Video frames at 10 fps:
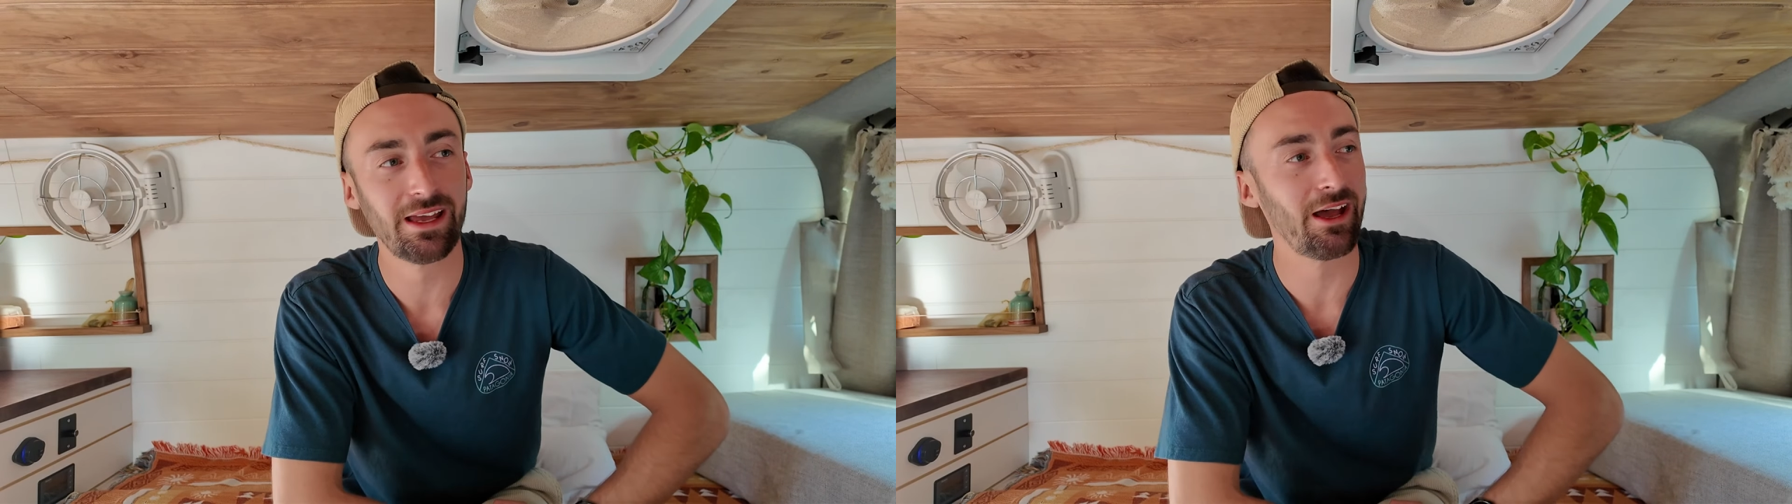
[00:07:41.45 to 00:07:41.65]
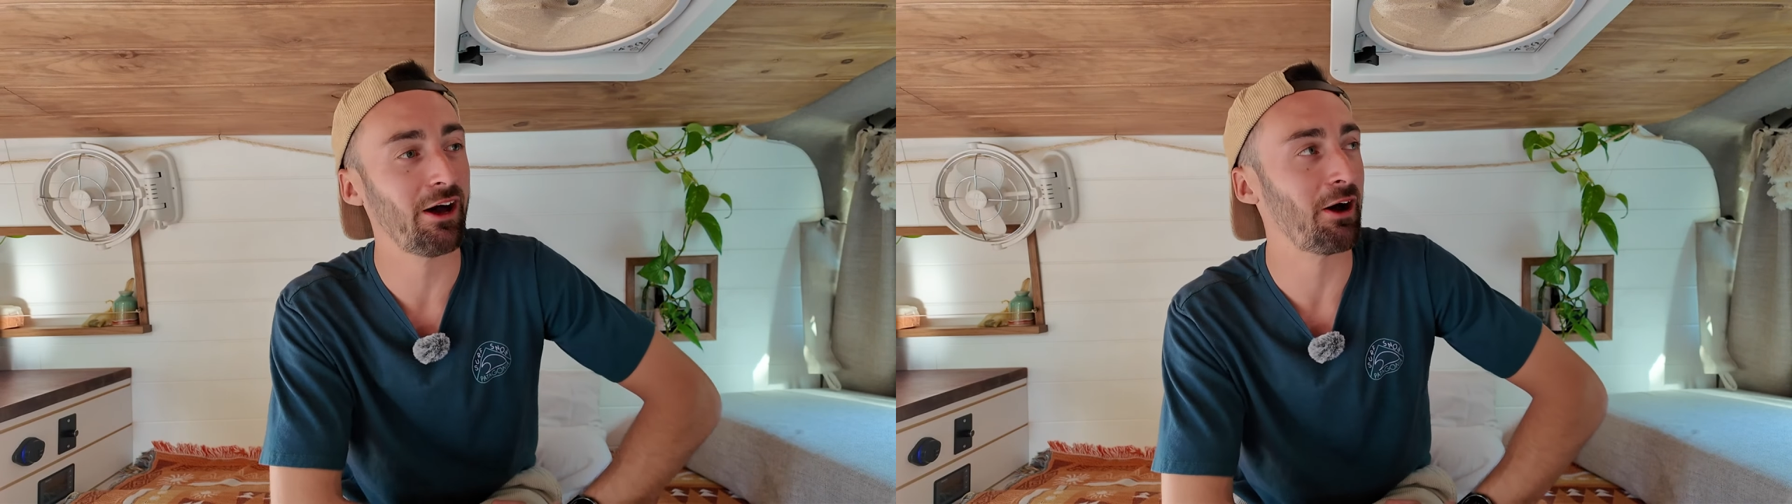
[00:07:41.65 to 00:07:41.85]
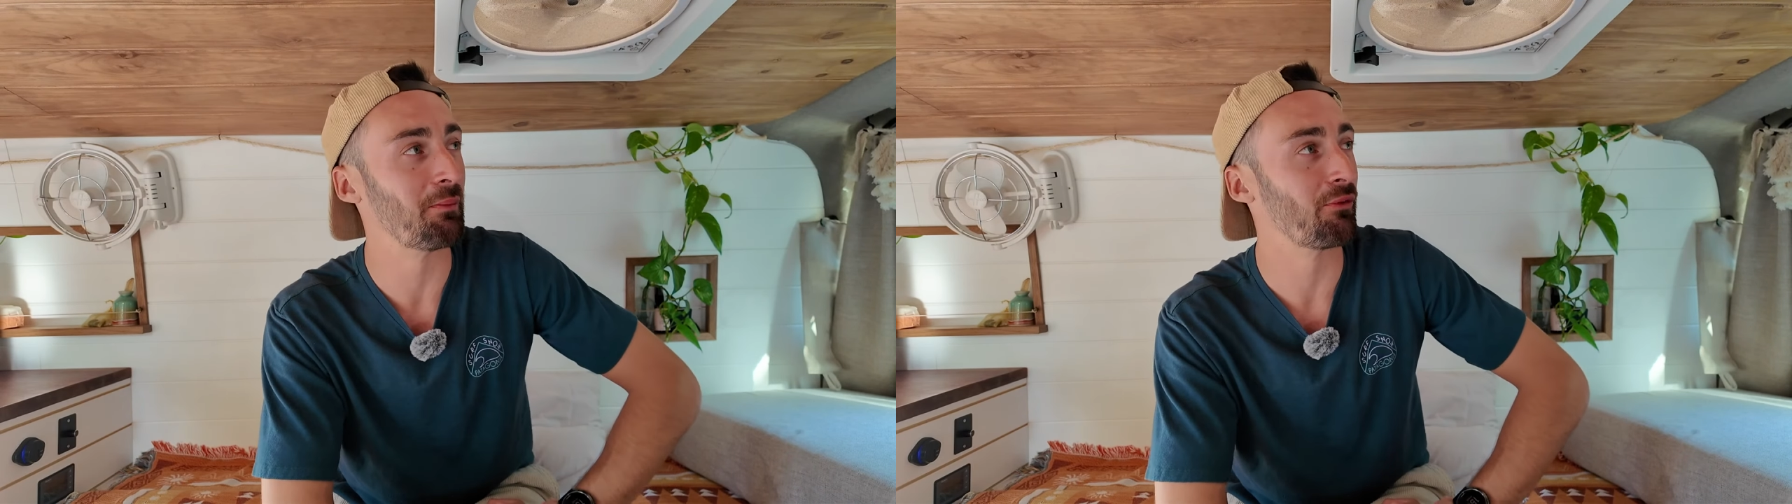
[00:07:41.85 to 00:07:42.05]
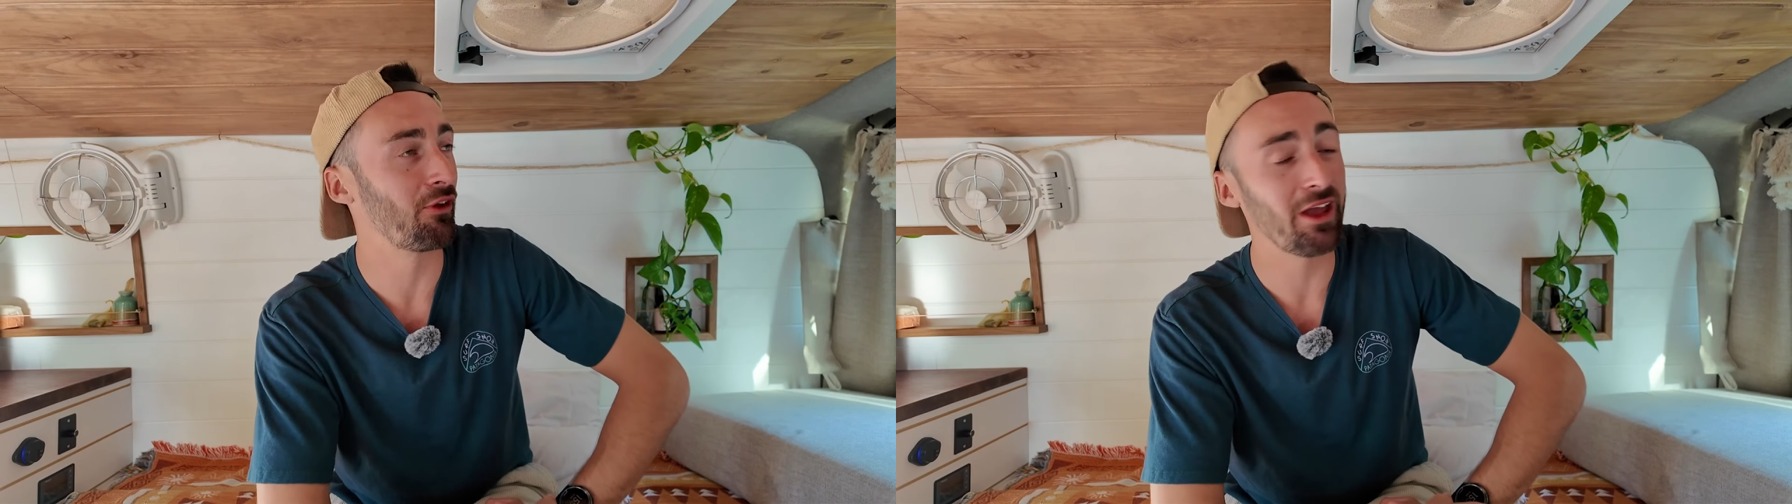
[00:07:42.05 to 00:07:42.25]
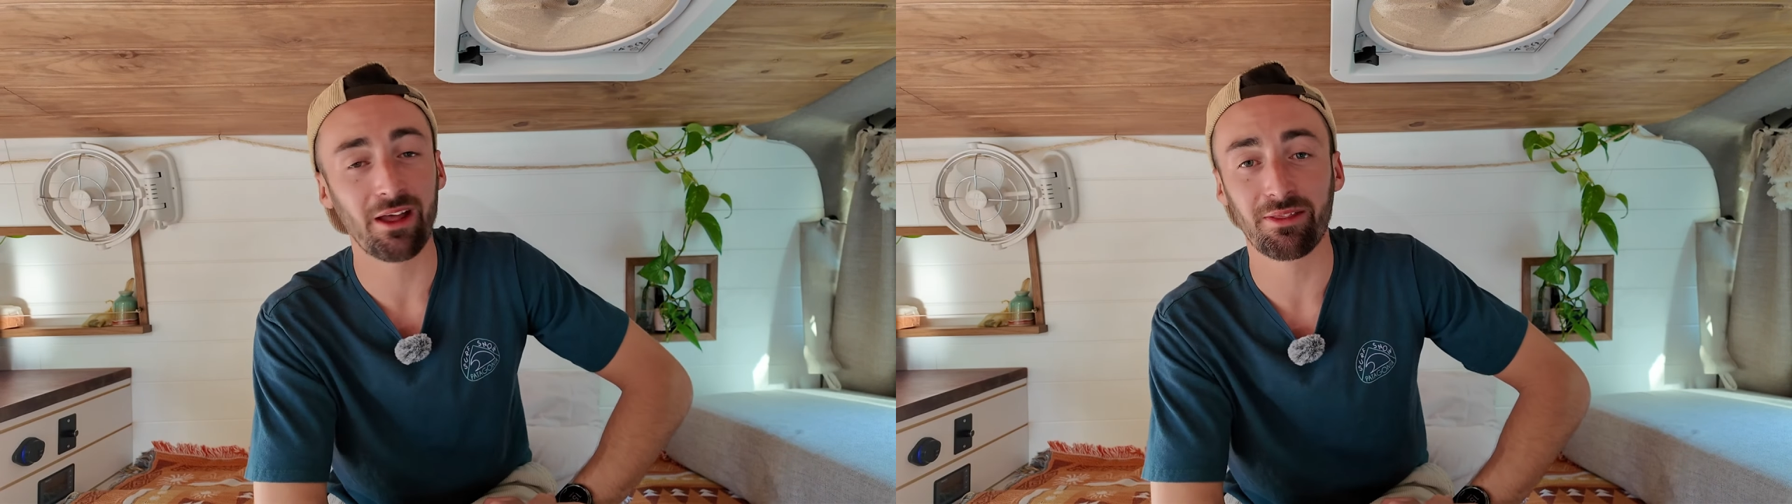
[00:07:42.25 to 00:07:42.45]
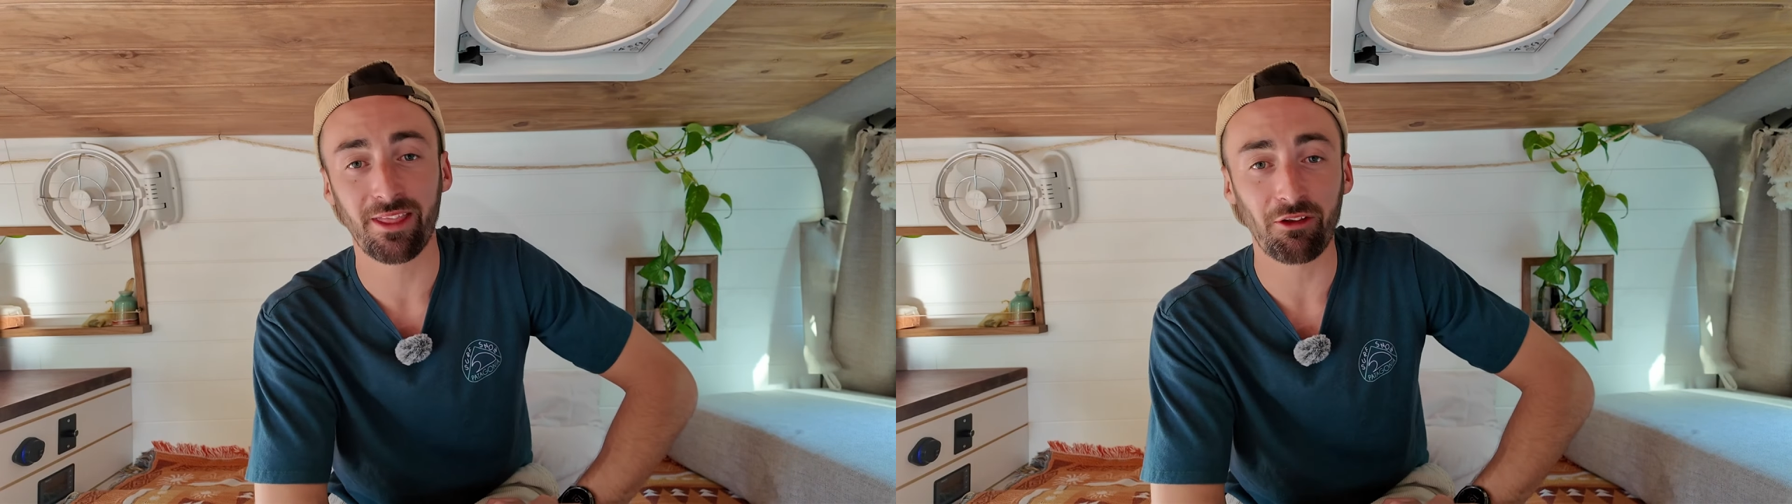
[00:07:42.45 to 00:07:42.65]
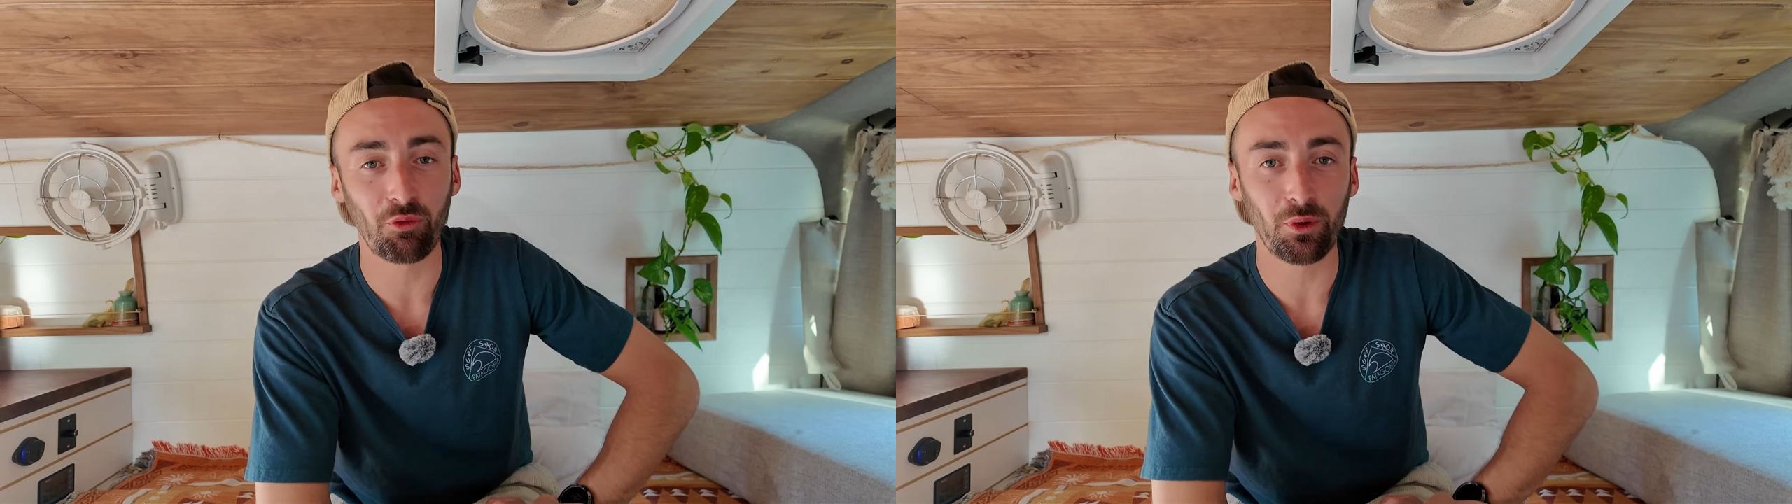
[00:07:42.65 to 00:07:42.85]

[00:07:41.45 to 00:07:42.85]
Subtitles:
So yeah, thanks for